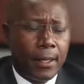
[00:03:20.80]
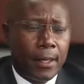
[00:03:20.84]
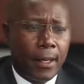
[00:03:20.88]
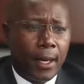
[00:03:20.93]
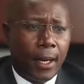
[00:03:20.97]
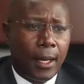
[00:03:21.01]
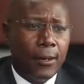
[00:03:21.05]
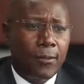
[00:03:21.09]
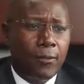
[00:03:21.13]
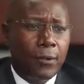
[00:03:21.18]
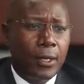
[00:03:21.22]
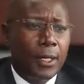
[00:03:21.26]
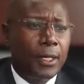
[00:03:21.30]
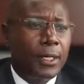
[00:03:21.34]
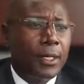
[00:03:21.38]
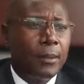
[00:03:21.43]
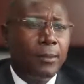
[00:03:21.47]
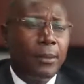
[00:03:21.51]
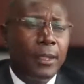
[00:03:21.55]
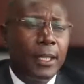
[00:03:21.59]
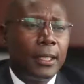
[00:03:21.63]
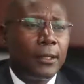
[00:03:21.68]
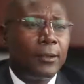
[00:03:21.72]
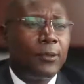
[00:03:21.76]
And red
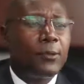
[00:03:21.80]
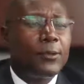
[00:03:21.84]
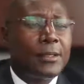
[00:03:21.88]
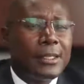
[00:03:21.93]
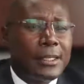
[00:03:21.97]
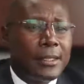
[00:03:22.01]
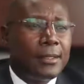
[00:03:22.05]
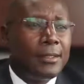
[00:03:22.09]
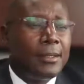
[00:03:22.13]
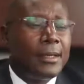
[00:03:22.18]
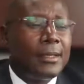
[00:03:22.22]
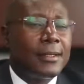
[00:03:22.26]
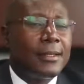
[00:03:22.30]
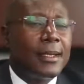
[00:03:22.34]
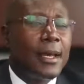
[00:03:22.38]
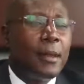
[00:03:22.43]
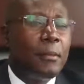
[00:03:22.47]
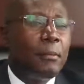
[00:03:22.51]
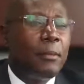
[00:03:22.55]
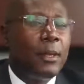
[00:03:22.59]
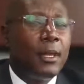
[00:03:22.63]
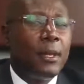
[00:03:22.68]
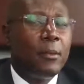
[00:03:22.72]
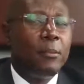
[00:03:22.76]
tape does not
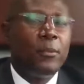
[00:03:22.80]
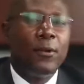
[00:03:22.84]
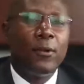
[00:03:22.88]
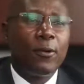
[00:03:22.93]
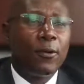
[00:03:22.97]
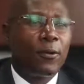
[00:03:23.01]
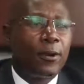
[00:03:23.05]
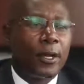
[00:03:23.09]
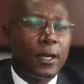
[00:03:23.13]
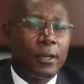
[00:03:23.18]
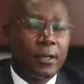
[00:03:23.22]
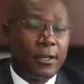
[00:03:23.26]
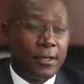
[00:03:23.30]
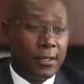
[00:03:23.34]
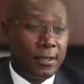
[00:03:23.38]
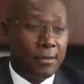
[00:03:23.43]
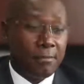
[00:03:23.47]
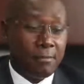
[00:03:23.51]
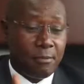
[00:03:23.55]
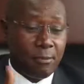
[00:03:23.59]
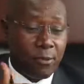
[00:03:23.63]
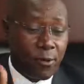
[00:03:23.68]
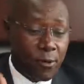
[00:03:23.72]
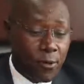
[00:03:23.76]
necessarily mean bureaucracy.
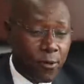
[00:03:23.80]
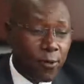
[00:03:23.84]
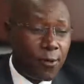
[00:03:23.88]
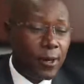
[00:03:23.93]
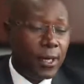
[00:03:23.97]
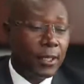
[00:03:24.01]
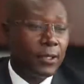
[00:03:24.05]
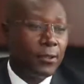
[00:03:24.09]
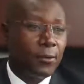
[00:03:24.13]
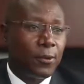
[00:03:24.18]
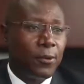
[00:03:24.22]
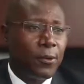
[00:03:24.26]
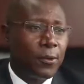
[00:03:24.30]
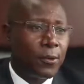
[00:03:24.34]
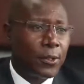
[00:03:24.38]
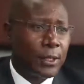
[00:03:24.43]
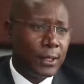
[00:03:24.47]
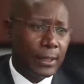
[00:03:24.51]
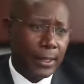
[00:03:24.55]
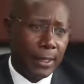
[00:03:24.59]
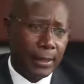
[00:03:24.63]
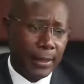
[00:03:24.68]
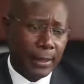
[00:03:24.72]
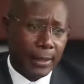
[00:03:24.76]
Bureaucracy will
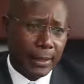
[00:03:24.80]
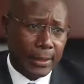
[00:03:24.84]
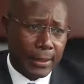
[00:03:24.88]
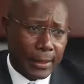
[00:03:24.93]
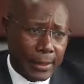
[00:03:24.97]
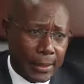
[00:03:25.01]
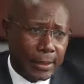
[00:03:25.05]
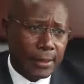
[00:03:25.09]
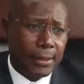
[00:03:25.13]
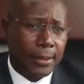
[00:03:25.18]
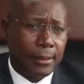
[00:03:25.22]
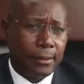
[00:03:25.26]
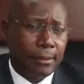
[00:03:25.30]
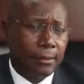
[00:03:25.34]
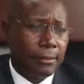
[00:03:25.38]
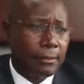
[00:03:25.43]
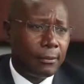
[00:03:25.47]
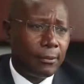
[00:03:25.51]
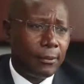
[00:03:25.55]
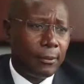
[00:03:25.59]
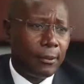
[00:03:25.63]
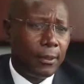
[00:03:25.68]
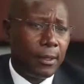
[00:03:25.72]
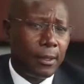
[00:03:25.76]
always exist
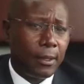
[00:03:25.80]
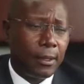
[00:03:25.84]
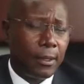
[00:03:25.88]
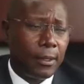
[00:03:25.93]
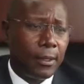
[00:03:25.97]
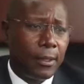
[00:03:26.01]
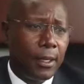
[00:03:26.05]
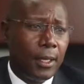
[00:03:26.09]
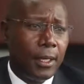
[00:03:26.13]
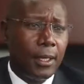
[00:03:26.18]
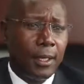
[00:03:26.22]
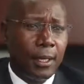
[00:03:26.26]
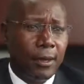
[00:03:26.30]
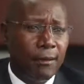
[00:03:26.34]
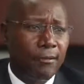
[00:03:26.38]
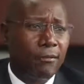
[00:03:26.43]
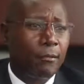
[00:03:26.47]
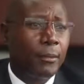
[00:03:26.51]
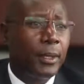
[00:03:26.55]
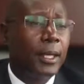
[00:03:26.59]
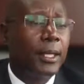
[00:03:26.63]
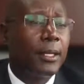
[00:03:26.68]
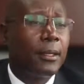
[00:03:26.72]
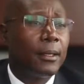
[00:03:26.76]
in the
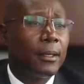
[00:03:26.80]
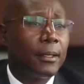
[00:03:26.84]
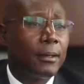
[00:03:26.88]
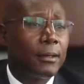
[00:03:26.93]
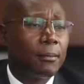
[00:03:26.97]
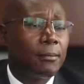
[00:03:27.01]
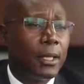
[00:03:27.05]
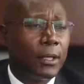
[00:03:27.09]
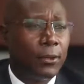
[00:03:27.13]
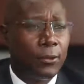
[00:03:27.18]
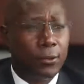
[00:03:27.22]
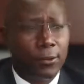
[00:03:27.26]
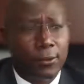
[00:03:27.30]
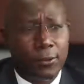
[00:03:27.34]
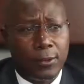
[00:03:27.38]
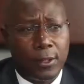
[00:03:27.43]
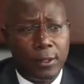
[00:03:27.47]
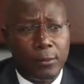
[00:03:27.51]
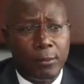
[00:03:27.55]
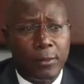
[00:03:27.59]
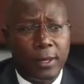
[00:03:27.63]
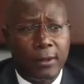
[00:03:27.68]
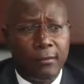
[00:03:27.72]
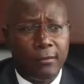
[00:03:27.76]
government, but also
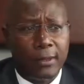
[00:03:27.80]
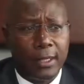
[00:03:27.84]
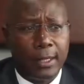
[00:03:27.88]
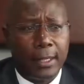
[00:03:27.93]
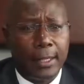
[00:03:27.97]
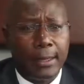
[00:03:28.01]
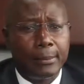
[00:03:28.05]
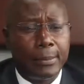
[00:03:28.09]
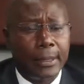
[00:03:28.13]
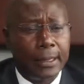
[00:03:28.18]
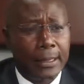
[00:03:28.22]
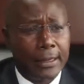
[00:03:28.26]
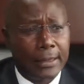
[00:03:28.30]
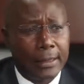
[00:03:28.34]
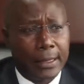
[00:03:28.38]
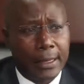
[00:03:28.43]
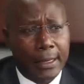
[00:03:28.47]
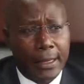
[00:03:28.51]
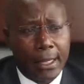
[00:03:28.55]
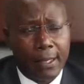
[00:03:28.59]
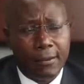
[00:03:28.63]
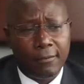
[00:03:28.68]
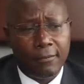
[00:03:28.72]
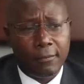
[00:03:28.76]
in private companies
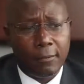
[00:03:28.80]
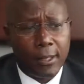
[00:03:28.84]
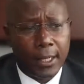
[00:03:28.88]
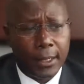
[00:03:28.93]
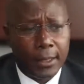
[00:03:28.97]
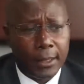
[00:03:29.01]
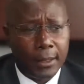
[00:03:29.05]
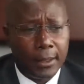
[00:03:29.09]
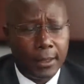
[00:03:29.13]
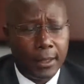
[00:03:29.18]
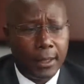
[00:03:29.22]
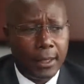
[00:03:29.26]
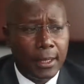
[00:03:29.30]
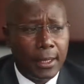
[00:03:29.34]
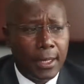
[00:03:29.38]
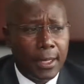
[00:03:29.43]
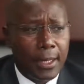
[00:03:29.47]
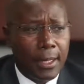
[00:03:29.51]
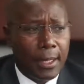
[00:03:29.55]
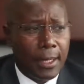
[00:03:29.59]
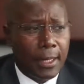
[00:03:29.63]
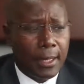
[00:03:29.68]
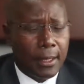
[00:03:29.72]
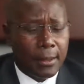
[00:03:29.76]
that have worked.
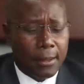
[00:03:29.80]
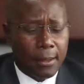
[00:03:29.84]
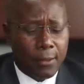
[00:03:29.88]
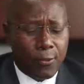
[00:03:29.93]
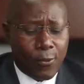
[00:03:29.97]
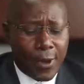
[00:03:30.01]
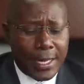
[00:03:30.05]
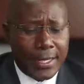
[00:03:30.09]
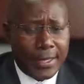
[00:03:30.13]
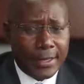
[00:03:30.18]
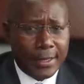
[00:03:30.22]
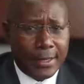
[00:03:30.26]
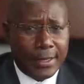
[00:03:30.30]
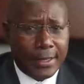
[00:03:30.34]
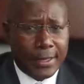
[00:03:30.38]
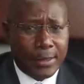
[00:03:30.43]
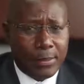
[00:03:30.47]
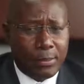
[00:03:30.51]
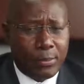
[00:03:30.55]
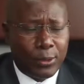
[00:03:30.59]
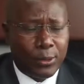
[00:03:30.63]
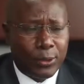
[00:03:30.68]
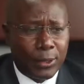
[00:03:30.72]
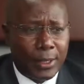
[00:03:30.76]
What is
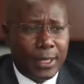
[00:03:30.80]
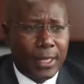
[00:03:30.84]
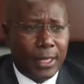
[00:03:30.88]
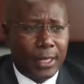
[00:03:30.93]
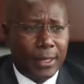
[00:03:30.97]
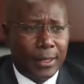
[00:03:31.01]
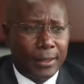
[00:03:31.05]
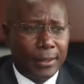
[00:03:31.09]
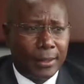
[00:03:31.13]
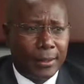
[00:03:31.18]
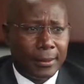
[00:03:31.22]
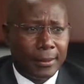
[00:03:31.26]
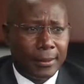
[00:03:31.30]
important